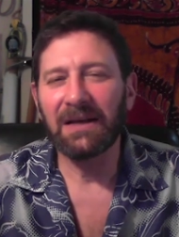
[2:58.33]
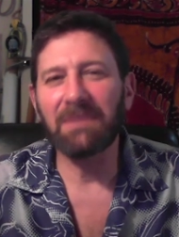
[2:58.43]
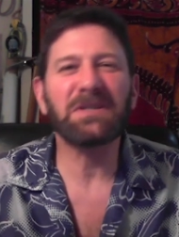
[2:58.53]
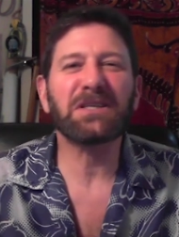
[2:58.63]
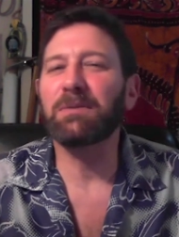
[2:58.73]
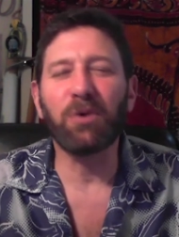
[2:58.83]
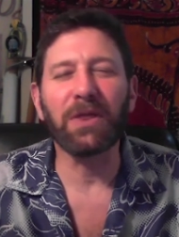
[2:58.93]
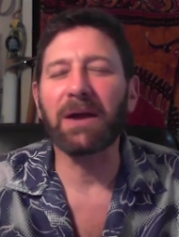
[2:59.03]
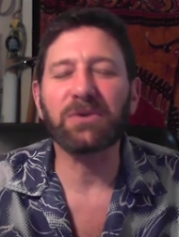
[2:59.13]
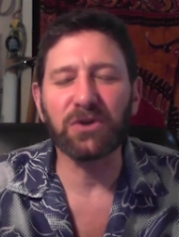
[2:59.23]
i'm just going to pull
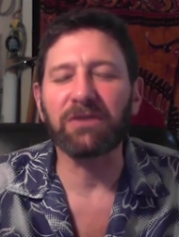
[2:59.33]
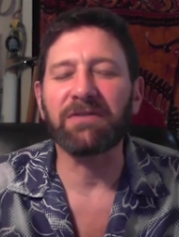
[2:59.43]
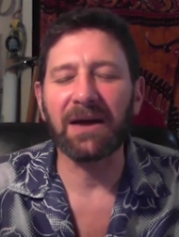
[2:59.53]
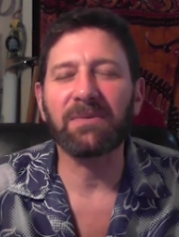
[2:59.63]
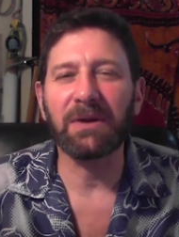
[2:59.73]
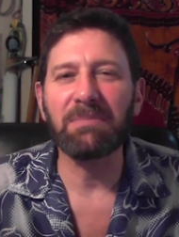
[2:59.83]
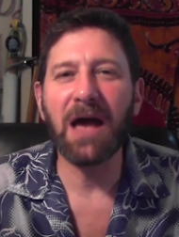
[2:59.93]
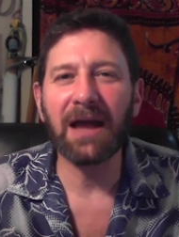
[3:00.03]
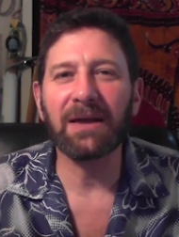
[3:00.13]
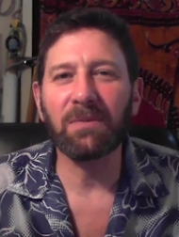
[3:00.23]
that reserve out and
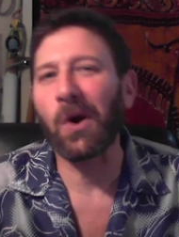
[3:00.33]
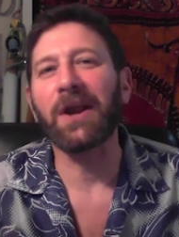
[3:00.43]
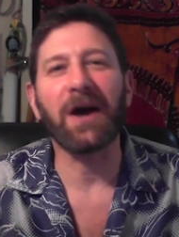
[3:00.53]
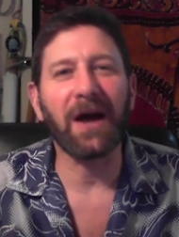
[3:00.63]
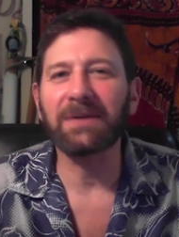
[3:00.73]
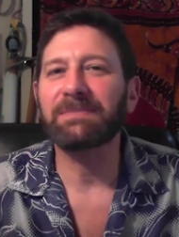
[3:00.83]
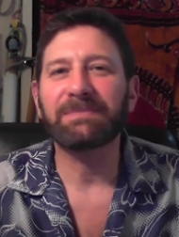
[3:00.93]
repack it why not